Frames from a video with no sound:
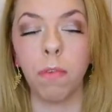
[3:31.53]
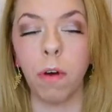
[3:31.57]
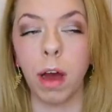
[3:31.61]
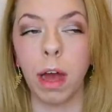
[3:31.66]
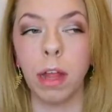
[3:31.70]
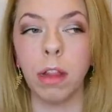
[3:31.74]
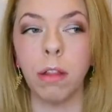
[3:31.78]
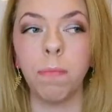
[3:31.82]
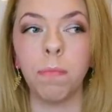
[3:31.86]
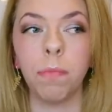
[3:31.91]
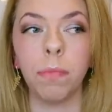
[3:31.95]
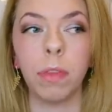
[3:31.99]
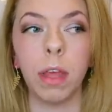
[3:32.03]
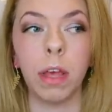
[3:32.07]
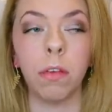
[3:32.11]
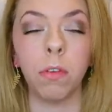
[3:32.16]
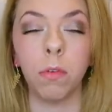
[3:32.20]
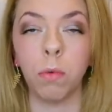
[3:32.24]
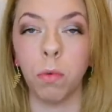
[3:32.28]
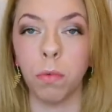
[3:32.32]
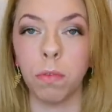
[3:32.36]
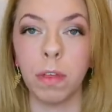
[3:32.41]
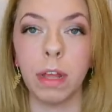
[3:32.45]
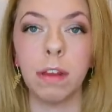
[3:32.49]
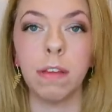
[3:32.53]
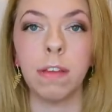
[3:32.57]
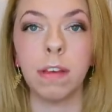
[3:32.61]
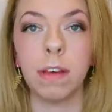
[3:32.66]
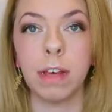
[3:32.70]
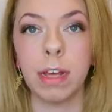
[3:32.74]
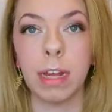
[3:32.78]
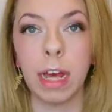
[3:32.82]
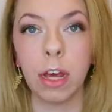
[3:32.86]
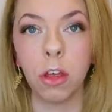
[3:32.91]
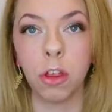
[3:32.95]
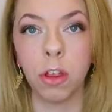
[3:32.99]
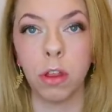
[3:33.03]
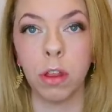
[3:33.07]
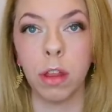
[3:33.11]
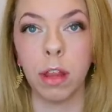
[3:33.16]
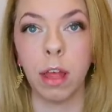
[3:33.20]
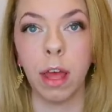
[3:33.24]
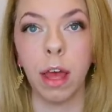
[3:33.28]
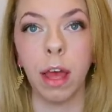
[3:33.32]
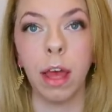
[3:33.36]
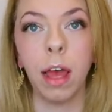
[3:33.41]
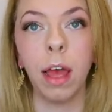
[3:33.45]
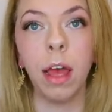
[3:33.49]
find there's an authentic connection
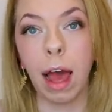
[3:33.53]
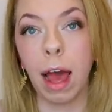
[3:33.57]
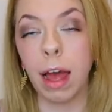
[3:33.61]
there,